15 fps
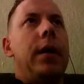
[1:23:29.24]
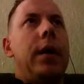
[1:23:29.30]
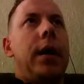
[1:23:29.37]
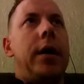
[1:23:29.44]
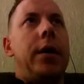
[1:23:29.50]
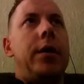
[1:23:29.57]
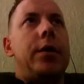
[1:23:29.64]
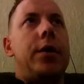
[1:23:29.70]

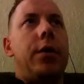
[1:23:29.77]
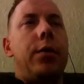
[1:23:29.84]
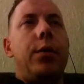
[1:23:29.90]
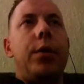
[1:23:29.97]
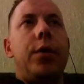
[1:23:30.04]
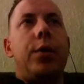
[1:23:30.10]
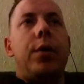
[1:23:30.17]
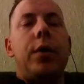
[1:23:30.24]
and so
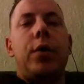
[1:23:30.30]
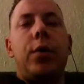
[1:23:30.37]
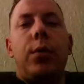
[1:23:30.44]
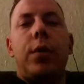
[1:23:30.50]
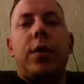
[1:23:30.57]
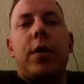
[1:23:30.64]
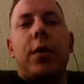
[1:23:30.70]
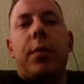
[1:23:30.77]
you can talk
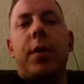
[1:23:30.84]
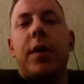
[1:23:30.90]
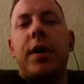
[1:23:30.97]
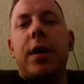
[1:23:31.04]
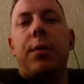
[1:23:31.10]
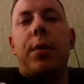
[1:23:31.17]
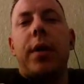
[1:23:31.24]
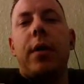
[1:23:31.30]
to someone and
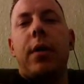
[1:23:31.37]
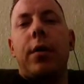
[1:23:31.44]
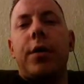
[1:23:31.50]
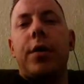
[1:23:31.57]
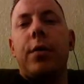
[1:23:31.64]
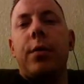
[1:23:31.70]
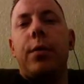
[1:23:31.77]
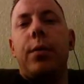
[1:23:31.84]
see where they are.
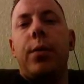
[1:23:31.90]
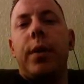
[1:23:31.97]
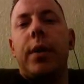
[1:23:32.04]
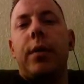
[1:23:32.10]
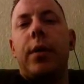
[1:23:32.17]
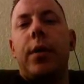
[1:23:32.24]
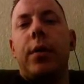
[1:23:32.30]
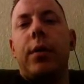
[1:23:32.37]
So
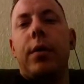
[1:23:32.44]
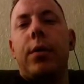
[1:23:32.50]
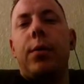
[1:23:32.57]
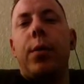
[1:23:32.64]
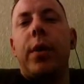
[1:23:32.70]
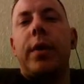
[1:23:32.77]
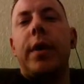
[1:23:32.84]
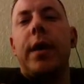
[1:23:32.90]

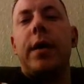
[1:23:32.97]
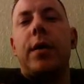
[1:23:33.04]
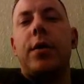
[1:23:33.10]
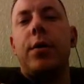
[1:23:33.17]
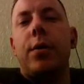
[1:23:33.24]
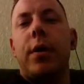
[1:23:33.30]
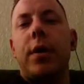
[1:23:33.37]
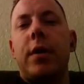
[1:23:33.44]
with this,
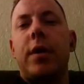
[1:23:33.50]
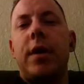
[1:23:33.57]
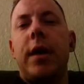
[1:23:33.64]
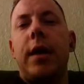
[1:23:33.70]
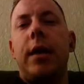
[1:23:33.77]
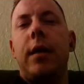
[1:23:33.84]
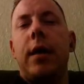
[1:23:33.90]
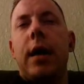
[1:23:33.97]
you can
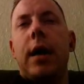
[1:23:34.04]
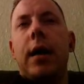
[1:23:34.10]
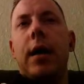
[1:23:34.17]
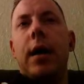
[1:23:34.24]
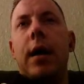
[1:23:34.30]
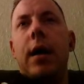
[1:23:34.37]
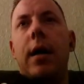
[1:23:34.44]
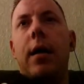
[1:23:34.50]
see
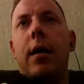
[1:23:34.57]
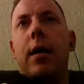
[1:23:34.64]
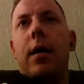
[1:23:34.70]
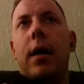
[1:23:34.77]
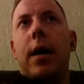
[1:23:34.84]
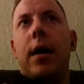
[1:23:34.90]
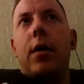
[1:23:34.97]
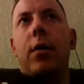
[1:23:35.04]

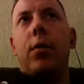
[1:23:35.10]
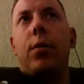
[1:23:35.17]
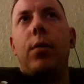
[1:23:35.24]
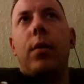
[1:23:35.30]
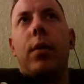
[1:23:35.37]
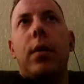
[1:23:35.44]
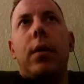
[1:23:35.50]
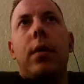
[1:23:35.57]
how
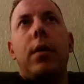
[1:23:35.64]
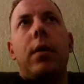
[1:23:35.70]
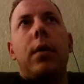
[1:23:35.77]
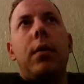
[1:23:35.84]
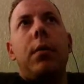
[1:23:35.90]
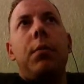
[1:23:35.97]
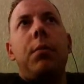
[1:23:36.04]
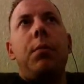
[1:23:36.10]

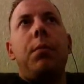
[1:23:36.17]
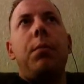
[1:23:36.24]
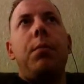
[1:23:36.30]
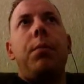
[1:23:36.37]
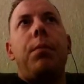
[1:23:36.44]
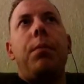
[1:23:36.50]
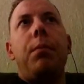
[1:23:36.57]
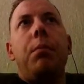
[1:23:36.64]

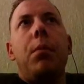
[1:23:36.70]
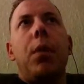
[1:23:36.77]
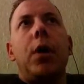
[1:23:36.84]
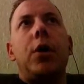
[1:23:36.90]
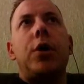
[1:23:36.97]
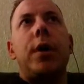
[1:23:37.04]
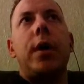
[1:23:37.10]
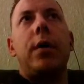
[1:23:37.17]

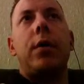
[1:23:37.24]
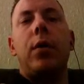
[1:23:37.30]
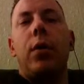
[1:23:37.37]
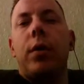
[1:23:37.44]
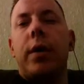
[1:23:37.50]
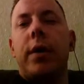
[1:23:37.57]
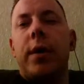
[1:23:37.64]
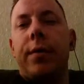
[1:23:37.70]
much their
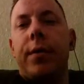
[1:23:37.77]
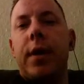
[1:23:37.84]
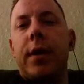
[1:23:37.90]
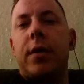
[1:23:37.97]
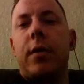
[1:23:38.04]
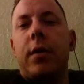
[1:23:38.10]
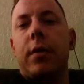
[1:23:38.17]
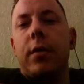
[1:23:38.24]
cognitive
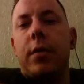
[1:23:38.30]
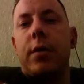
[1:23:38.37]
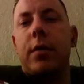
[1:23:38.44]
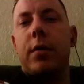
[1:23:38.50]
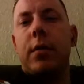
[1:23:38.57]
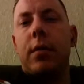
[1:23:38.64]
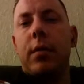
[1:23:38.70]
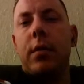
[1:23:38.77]

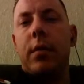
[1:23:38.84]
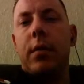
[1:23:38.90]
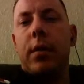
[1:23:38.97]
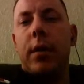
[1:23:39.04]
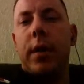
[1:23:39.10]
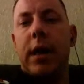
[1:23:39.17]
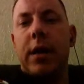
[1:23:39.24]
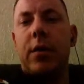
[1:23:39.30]
dissonance
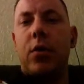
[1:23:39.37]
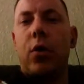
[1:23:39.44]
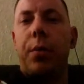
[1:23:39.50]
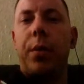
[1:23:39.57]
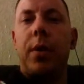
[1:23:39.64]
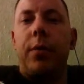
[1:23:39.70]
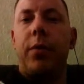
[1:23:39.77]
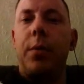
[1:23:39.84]
is
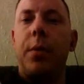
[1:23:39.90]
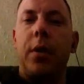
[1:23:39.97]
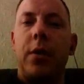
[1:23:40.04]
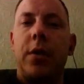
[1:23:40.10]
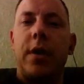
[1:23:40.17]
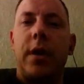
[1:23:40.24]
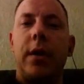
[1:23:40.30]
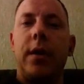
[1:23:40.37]
stopping them from
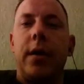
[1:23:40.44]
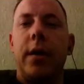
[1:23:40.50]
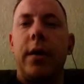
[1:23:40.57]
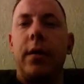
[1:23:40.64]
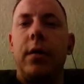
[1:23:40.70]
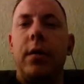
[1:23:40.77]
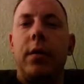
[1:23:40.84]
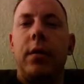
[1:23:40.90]

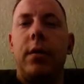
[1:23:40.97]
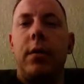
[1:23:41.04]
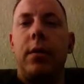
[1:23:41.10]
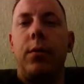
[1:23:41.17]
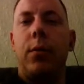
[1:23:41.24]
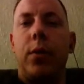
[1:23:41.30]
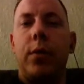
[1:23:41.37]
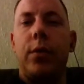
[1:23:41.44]
understanding
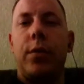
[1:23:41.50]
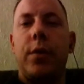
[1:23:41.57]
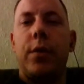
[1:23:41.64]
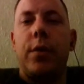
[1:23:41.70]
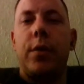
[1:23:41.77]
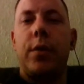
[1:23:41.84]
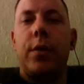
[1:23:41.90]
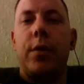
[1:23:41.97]
what you're
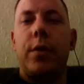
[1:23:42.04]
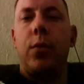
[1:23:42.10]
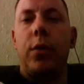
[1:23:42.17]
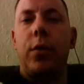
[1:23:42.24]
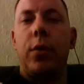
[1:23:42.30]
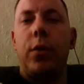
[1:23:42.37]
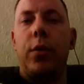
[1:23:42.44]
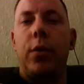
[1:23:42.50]

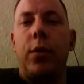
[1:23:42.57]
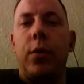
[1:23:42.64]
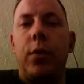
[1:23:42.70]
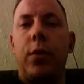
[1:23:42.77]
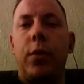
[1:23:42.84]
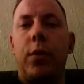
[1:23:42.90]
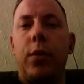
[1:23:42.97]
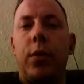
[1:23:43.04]
talking
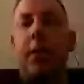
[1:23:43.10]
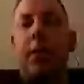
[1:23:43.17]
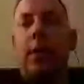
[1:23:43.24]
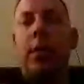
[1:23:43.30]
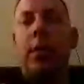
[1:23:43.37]
about.